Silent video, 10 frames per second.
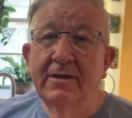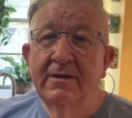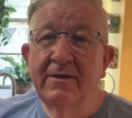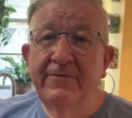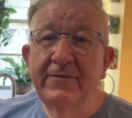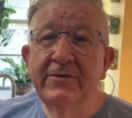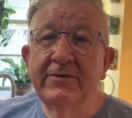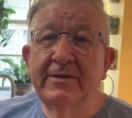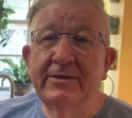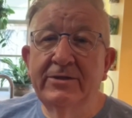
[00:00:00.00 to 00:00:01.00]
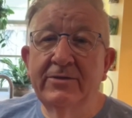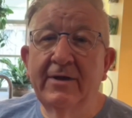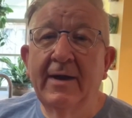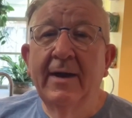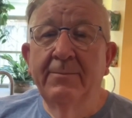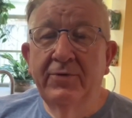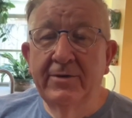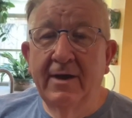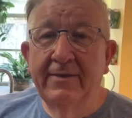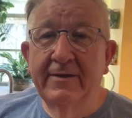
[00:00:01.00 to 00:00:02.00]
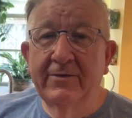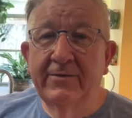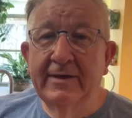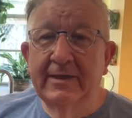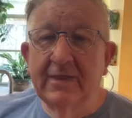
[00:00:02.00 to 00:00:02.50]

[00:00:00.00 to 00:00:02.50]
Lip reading: the food that you put on the grill.